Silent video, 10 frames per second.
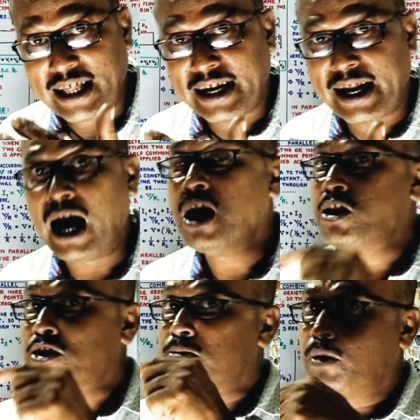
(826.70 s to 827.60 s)
than the
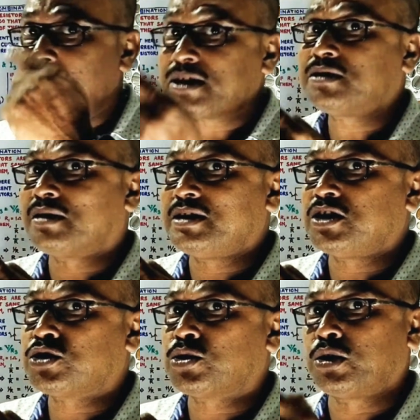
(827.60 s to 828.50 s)
smallest
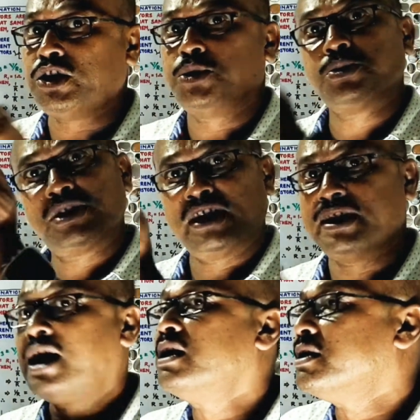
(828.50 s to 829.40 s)
resistor used in the
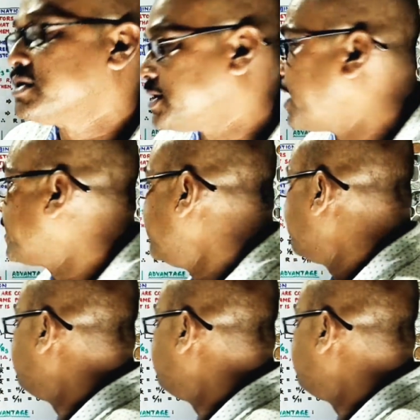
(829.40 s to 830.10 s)
circuit.